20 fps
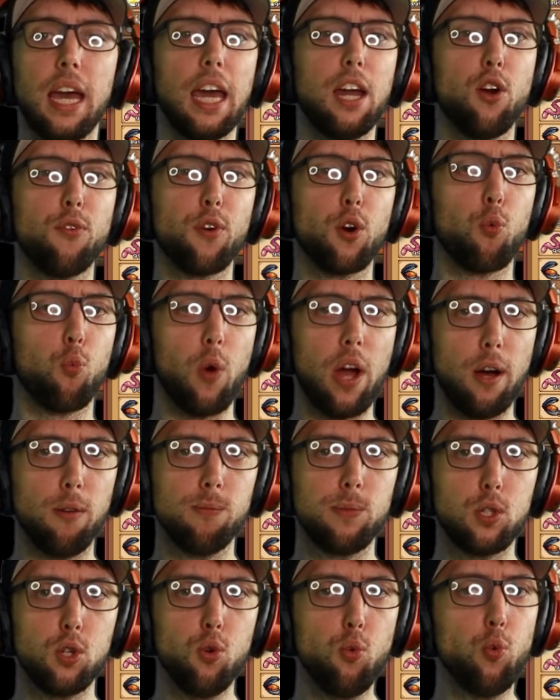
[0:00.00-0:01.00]
It
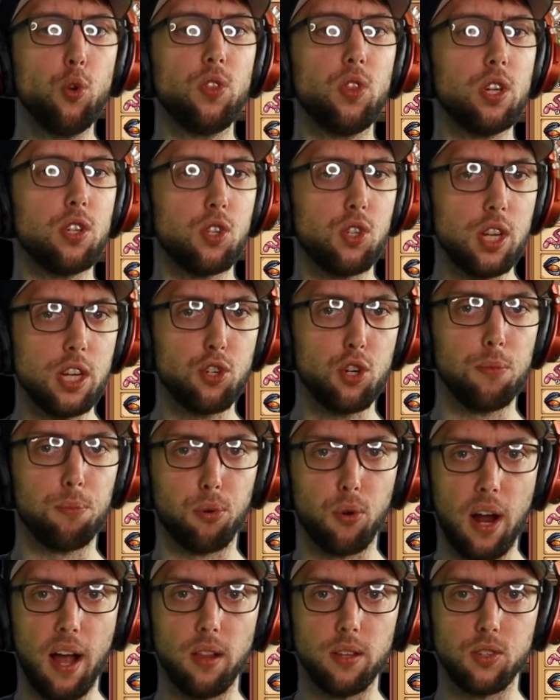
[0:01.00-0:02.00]
overwhelms you with decision
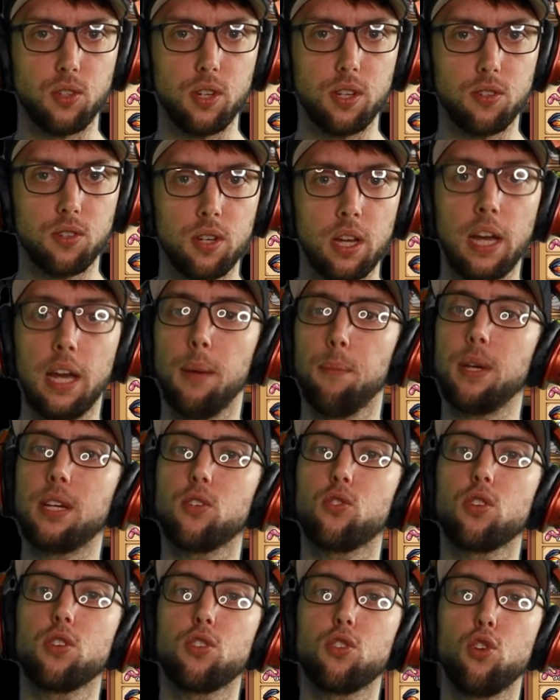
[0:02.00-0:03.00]
paralysis
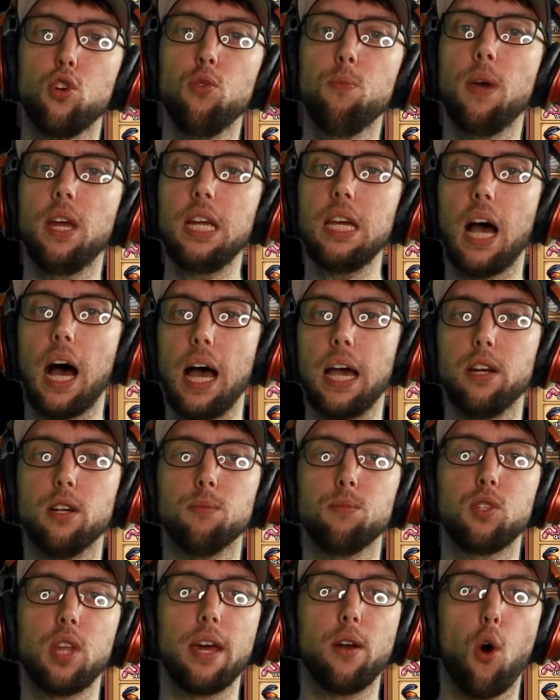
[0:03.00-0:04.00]
because there's too many
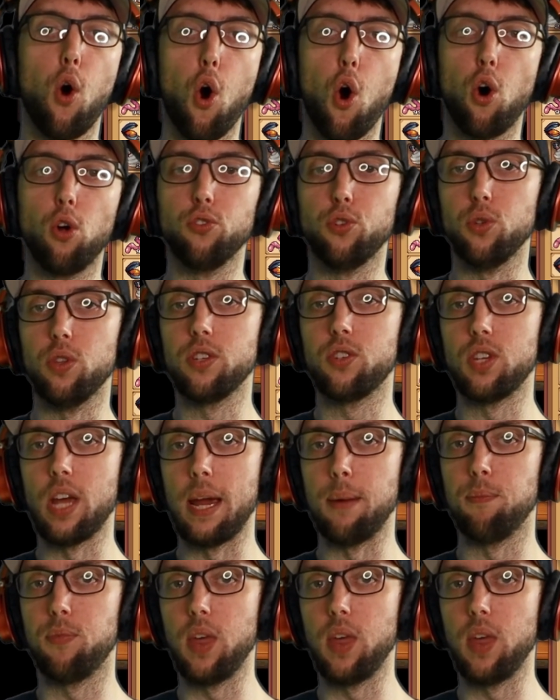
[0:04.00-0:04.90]
items that all do the same